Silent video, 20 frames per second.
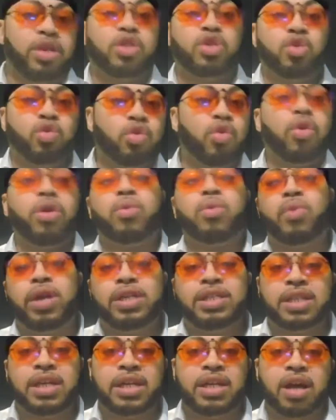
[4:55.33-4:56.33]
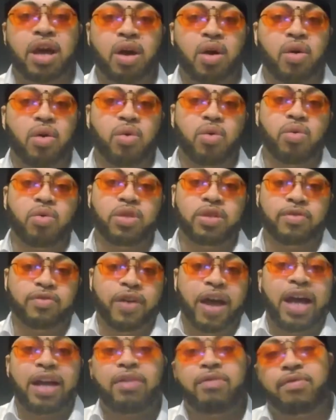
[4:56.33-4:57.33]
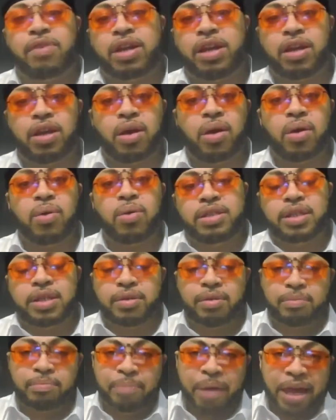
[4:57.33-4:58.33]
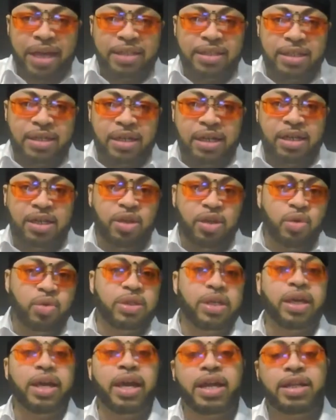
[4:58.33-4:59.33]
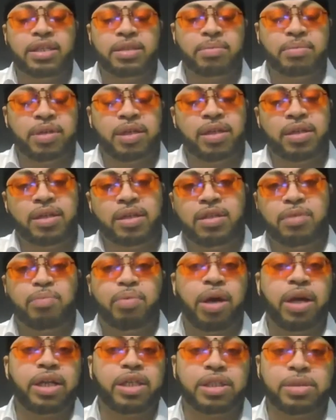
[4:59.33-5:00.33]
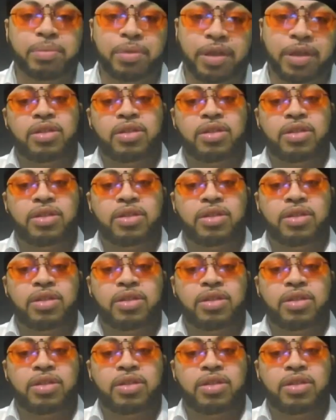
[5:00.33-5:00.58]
two, three weeks in the hole to find a video to basically use against me to punish me.